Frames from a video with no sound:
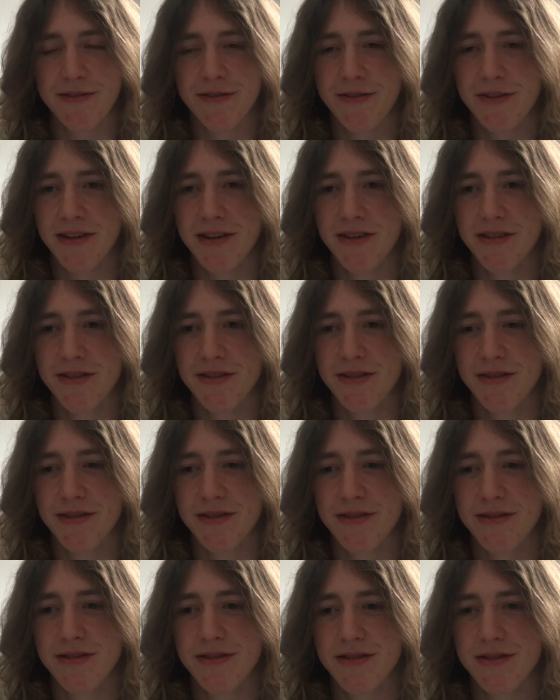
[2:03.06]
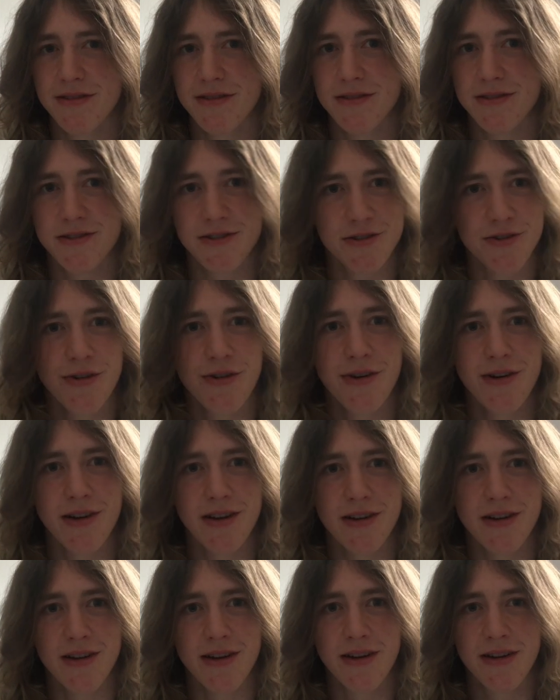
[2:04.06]
feel
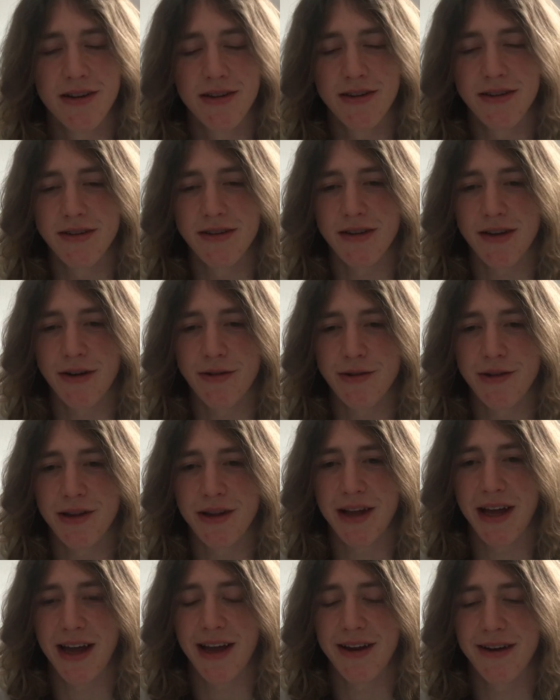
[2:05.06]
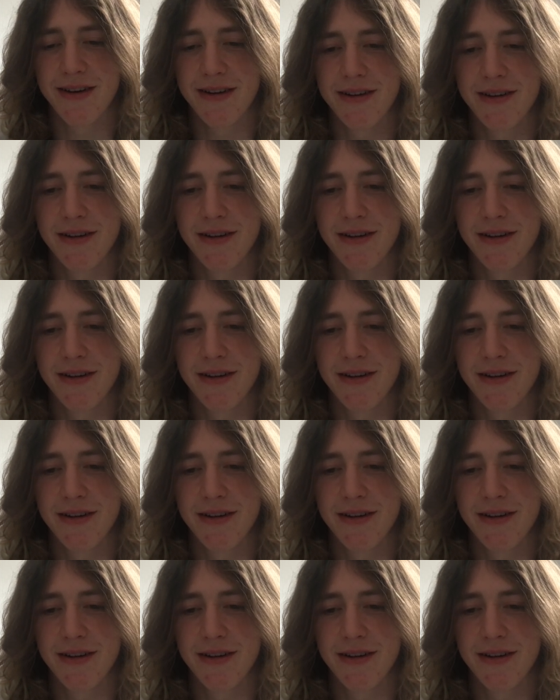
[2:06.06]
joy knowing that